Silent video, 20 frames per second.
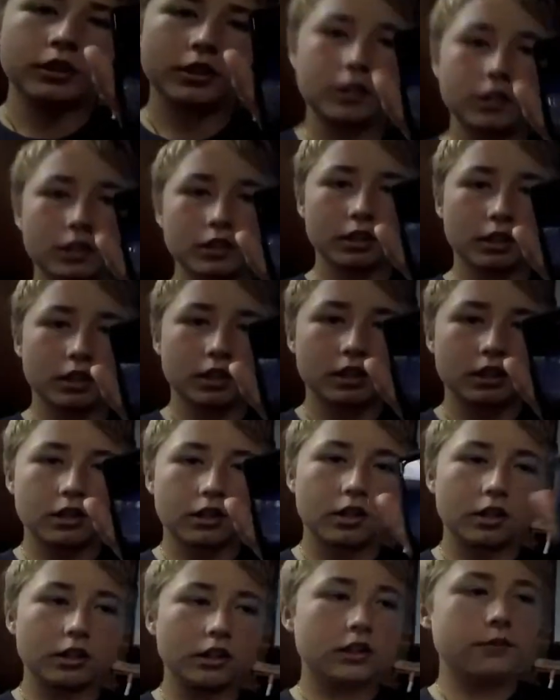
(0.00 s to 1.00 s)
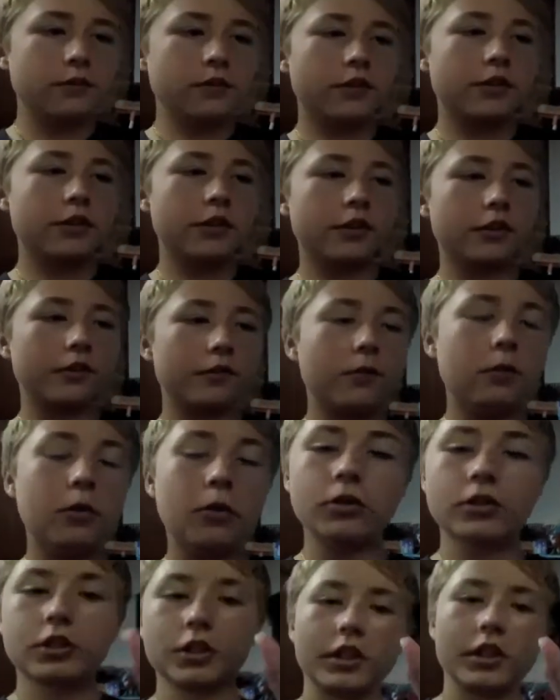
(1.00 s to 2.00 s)
it's
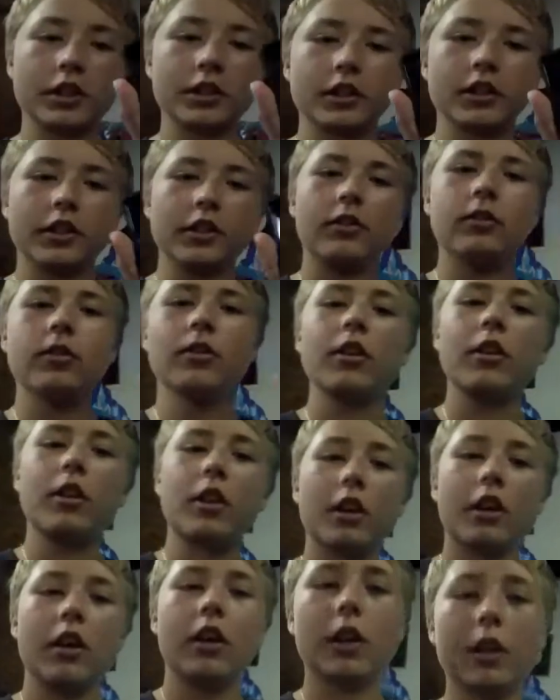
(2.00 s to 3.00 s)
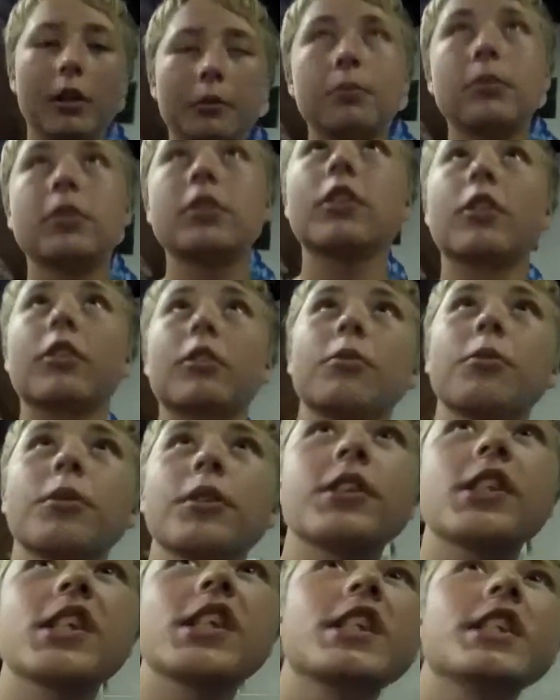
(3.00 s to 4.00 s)
11:14 now, so
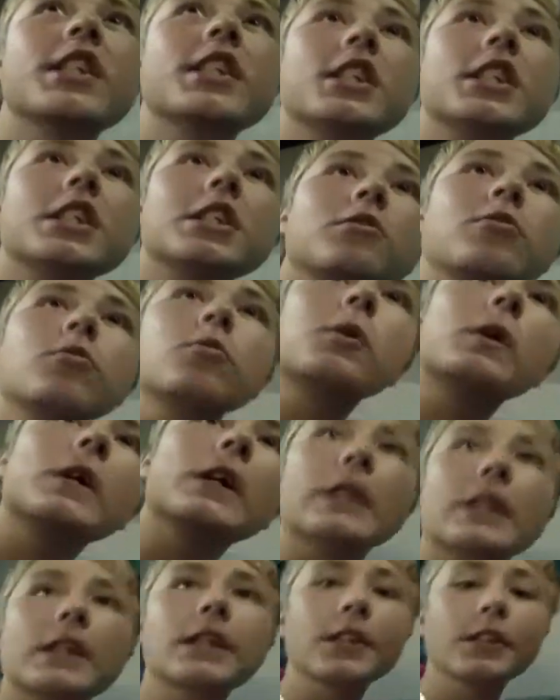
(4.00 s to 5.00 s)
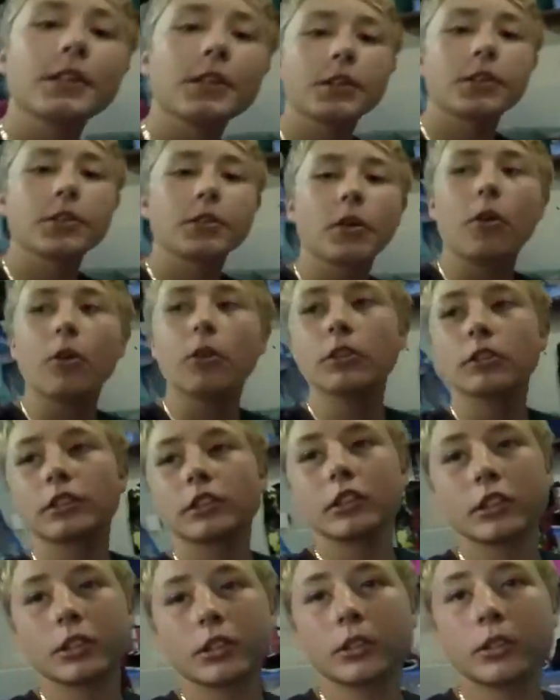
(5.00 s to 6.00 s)
we still got
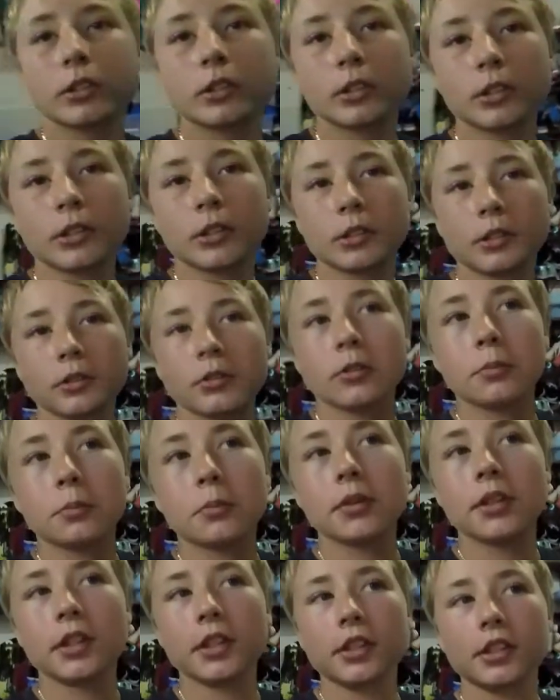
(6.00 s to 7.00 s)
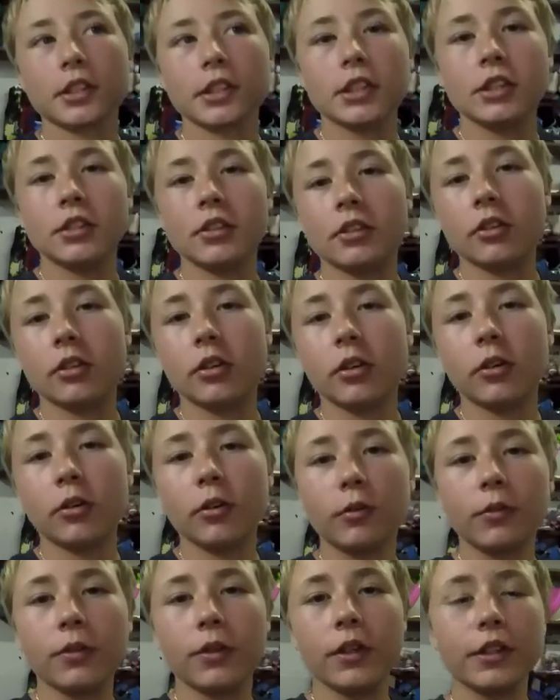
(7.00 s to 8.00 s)
plenty
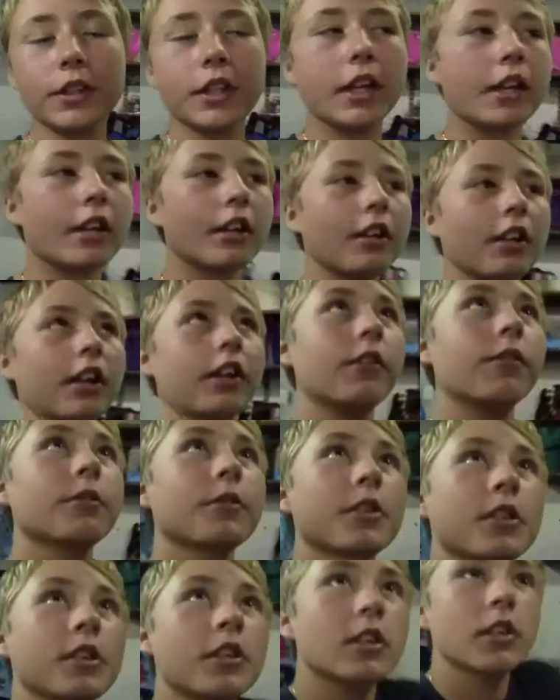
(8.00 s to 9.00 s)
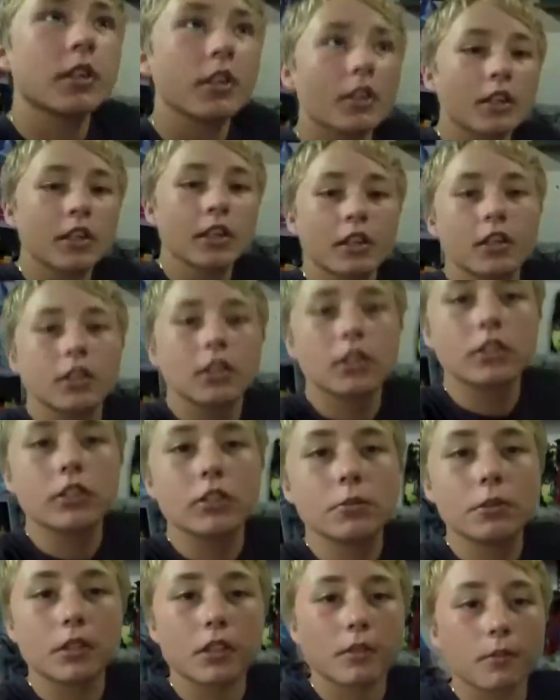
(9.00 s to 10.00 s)
of the day left
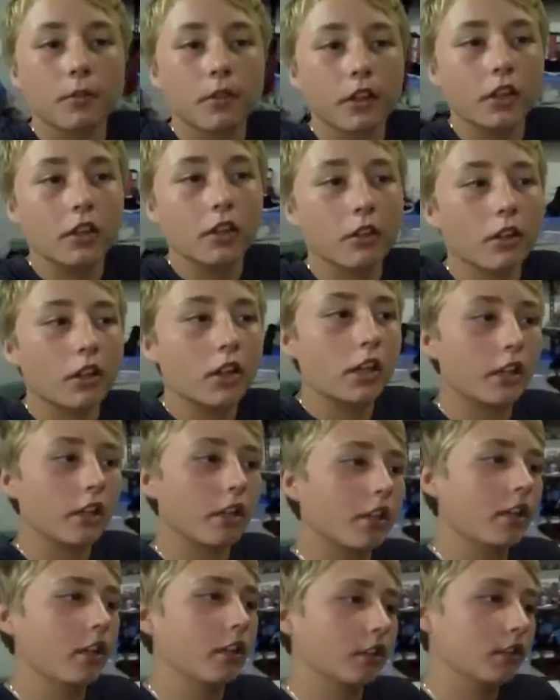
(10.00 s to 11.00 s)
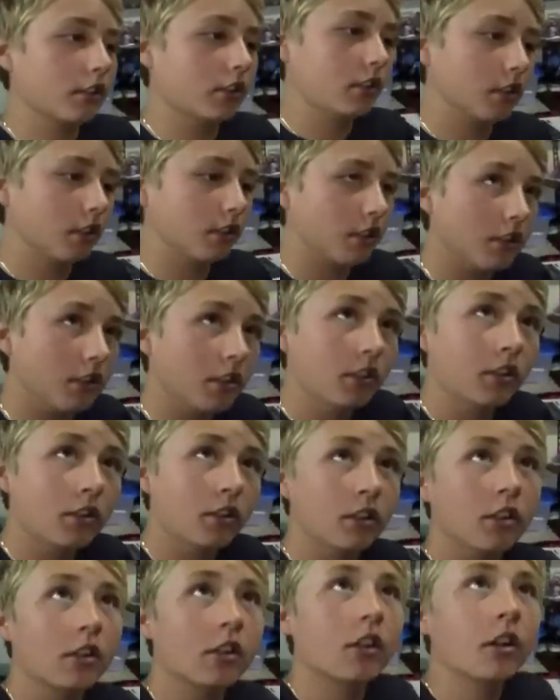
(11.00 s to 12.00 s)
to make a video. And
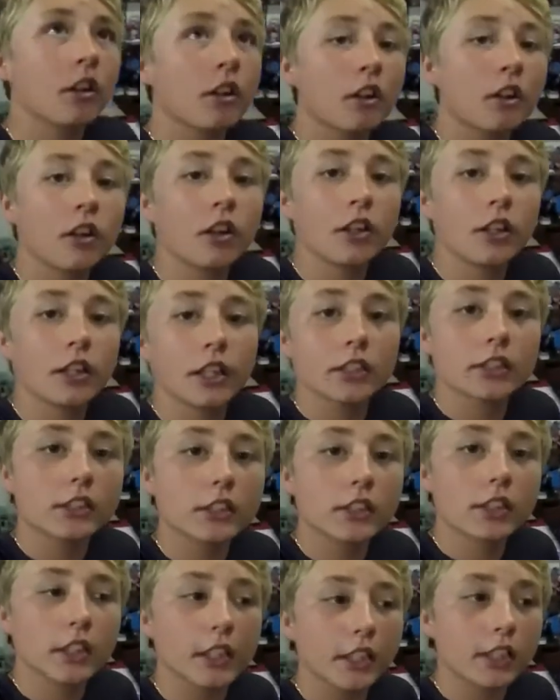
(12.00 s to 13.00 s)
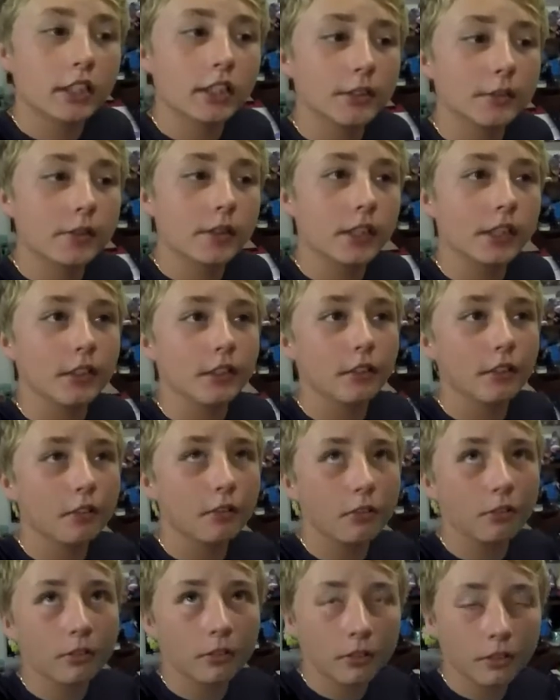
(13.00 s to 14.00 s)
yesterday's
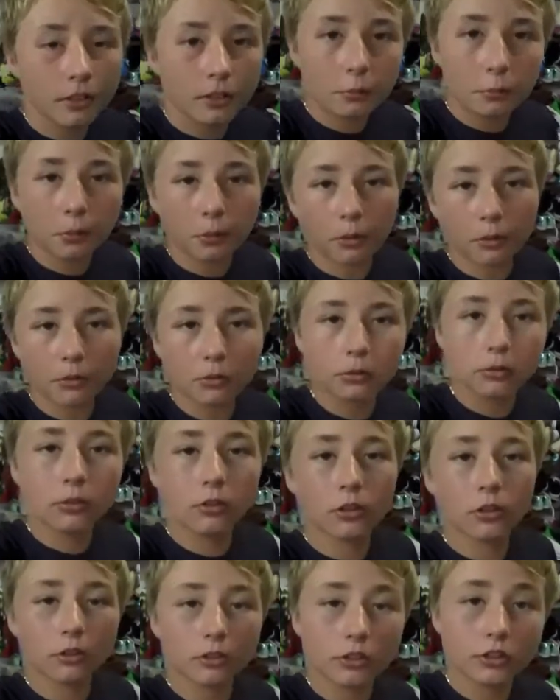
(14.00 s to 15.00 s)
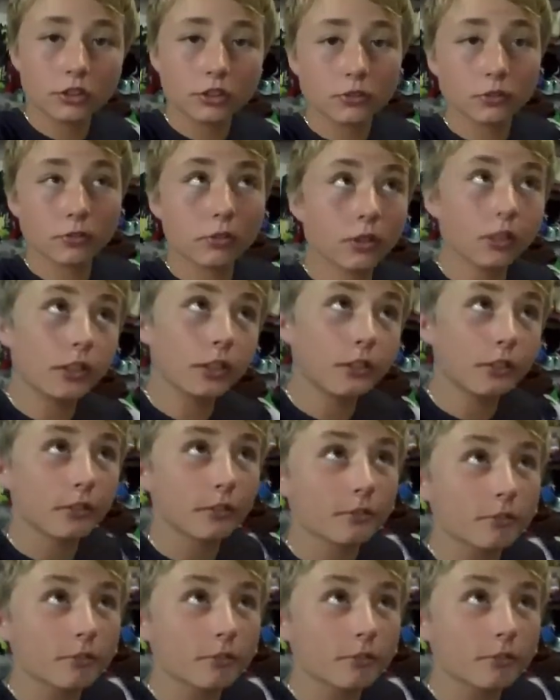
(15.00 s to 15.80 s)
video, the bottle got destroyed